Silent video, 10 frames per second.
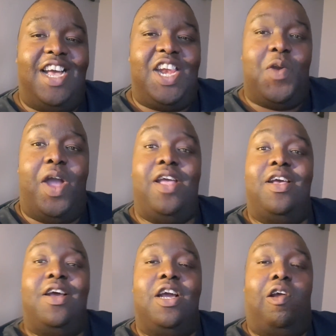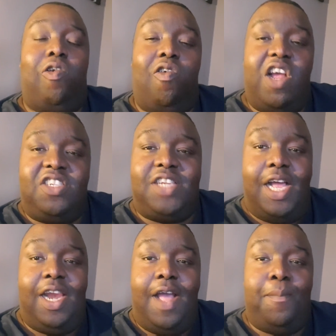Anyway, crush
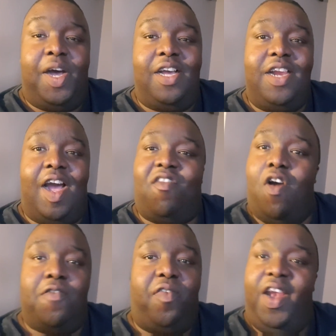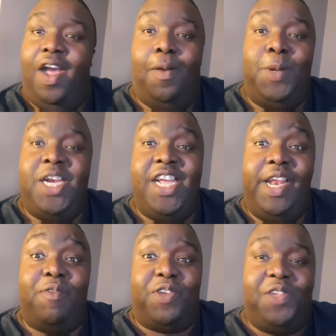that like button. I've got a feeling I'm going to need
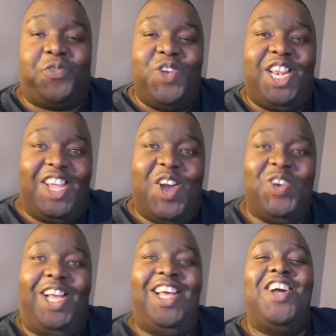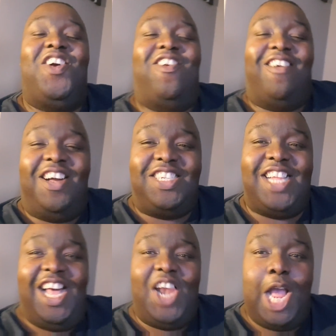it for this video. Crush
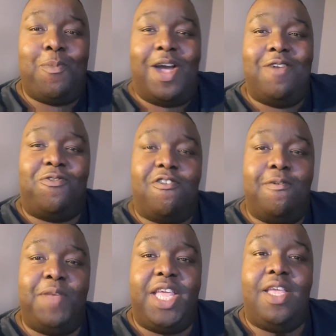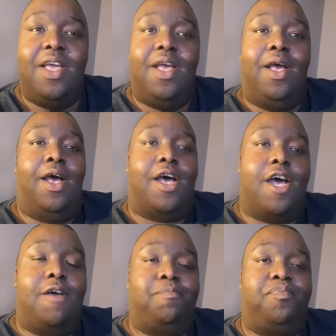that like button for me.
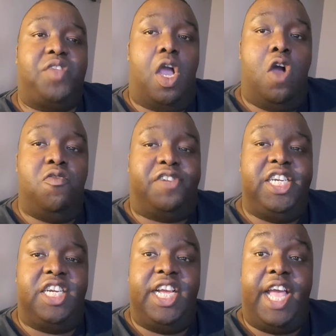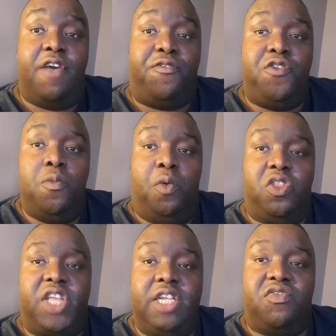Hopefully you're going to get a few more
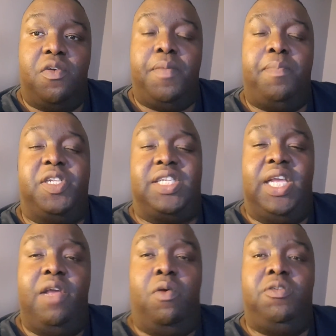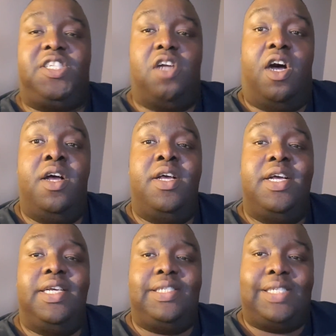things from me, particularly when we start
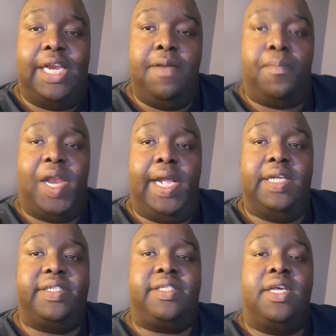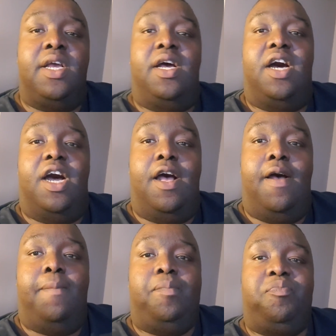selling players.
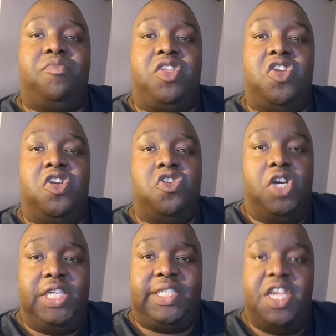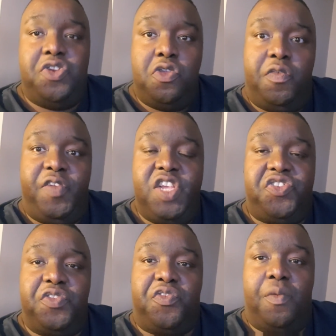You're going to see a new
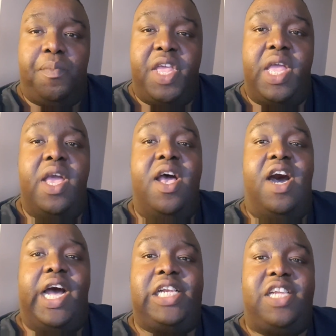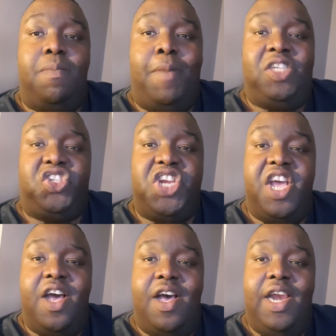feature from me. I did mention
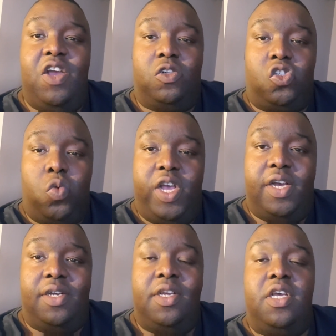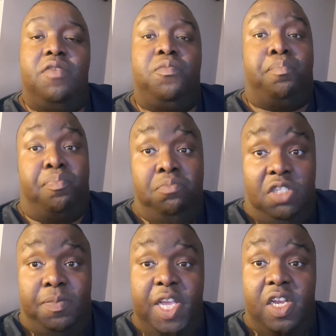it earlier on Twitter.
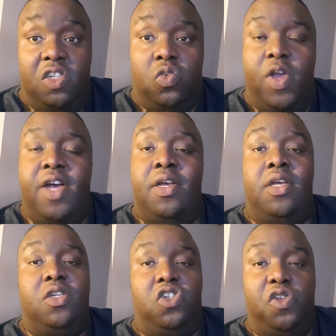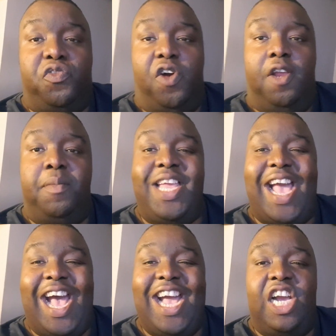Speaking of Twitter, do follow me
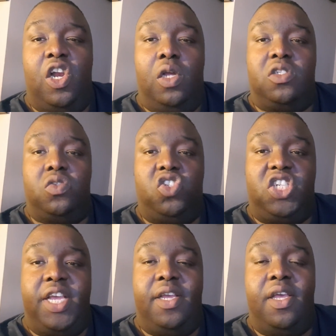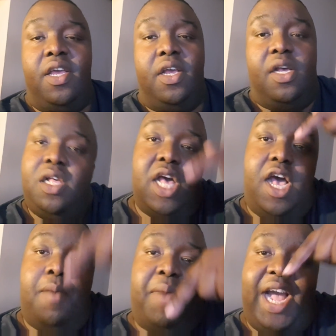at Colossal Chig.
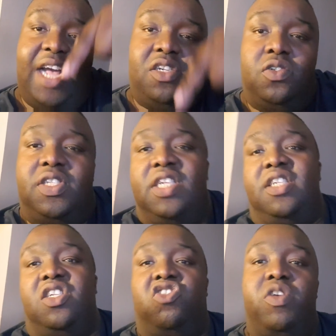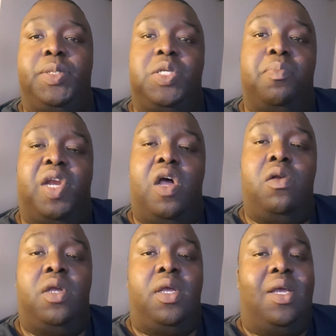My handle's in the description
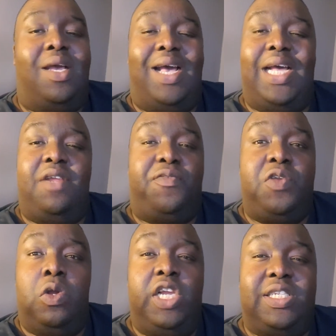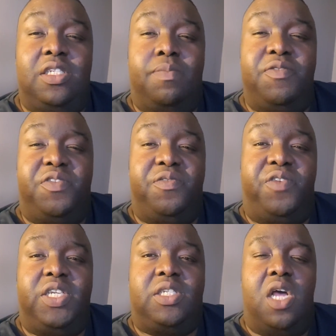below. And if you're listening to me for the
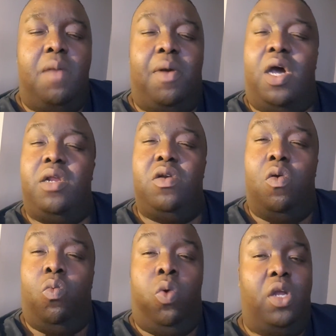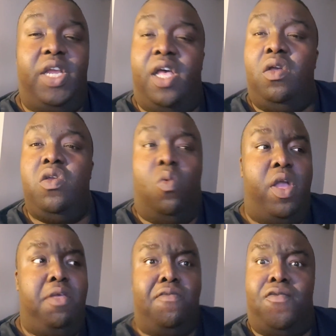first time, I don't know what the hell you're
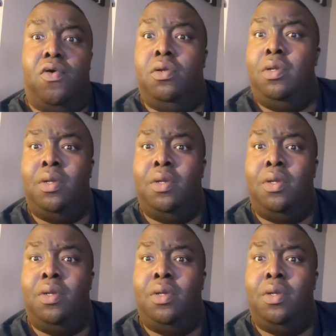waiting for.